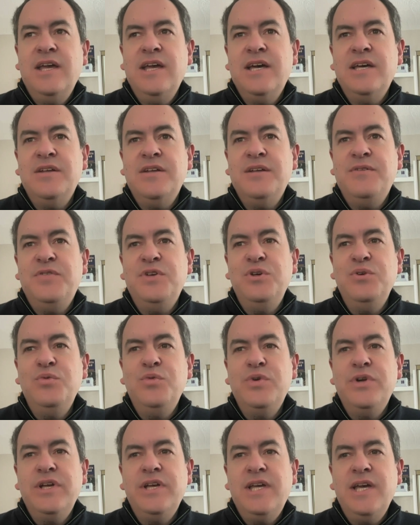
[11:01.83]
And if you
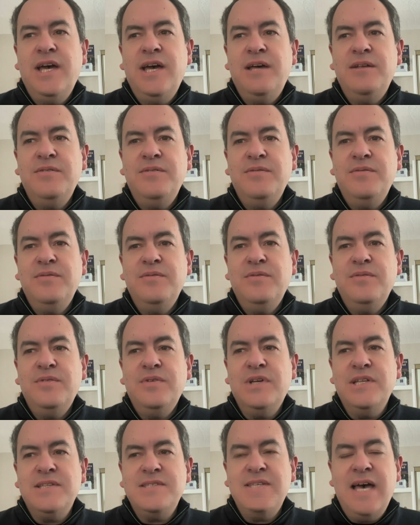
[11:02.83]
were to get
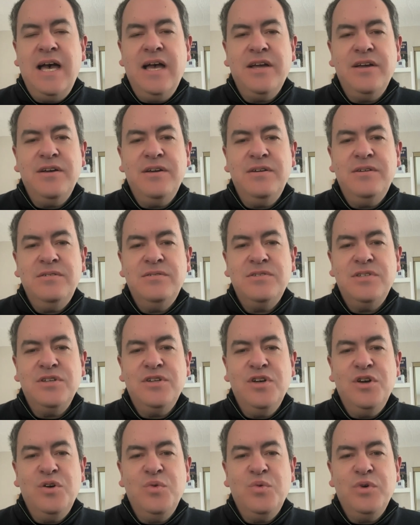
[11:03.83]
Gonzaga to
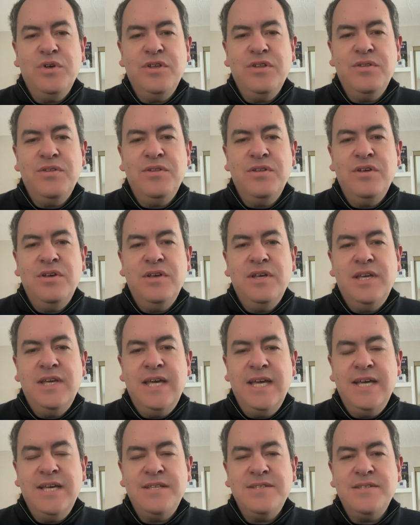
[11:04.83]
go with
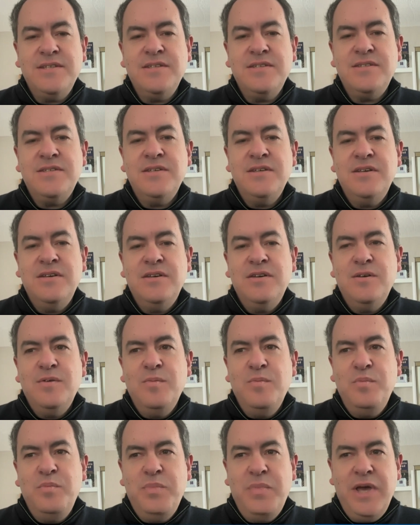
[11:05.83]
Kansas,
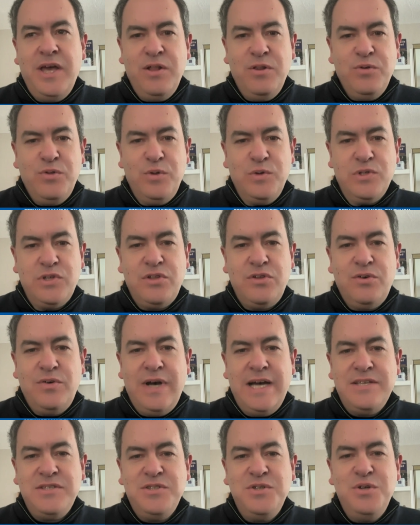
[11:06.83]
Baylor, those are the
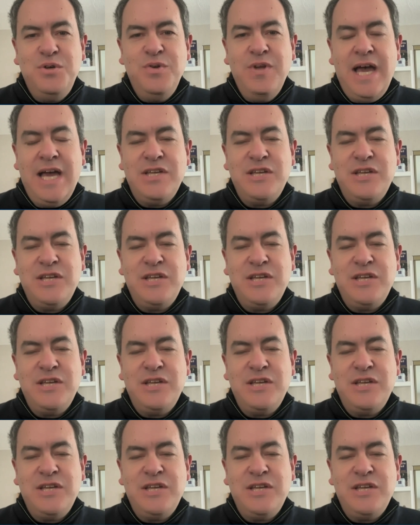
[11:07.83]
last two